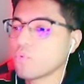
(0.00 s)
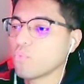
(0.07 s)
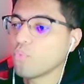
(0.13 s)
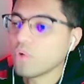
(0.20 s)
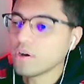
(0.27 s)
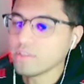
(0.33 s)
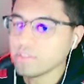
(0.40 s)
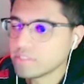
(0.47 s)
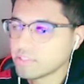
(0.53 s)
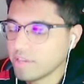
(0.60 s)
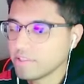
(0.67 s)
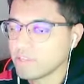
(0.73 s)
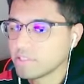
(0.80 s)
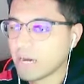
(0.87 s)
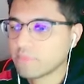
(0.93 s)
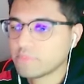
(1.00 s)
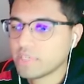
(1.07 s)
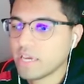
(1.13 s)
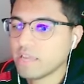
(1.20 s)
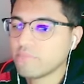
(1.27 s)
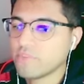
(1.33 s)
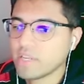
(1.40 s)
once in the top
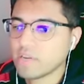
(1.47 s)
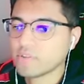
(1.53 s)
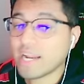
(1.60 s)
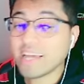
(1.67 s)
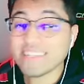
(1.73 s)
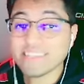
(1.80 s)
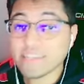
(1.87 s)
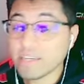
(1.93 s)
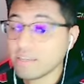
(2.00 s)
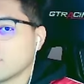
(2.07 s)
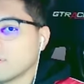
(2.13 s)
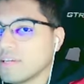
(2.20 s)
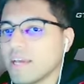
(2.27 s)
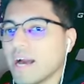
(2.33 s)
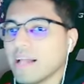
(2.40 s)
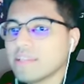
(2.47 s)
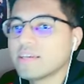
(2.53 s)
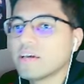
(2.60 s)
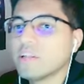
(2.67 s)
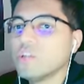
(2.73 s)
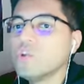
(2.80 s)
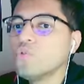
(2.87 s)
10 video that I did.
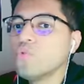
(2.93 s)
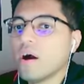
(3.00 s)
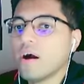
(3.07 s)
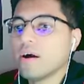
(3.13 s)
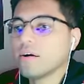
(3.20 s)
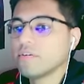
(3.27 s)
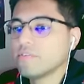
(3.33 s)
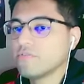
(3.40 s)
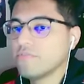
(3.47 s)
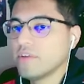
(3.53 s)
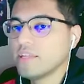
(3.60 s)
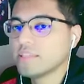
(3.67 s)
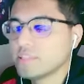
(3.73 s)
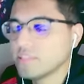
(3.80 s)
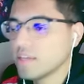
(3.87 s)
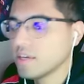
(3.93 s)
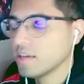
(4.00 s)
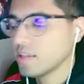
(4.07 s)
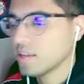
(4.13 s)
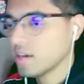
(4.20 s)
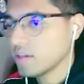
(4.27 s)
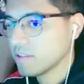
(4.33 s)
Rialta Nua, Fate Stay
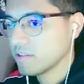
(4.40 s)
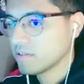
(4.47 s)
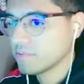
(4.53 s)
Night.